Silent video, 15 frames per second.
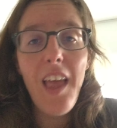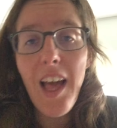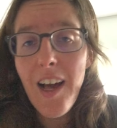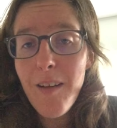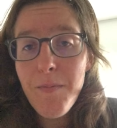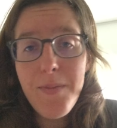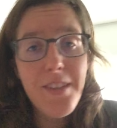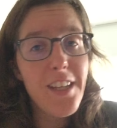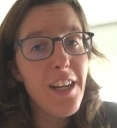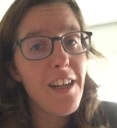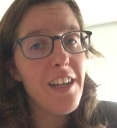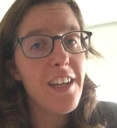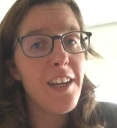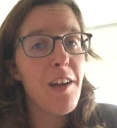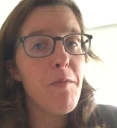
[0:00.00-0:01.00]

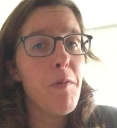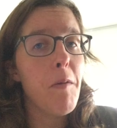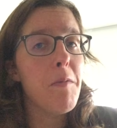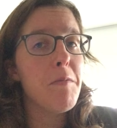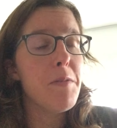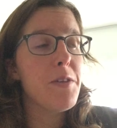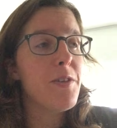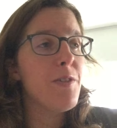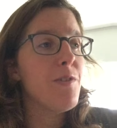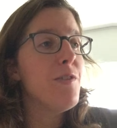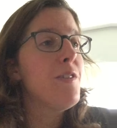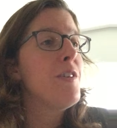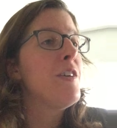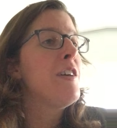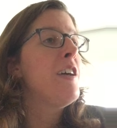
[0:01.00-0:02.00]
Absolutely no problem at all.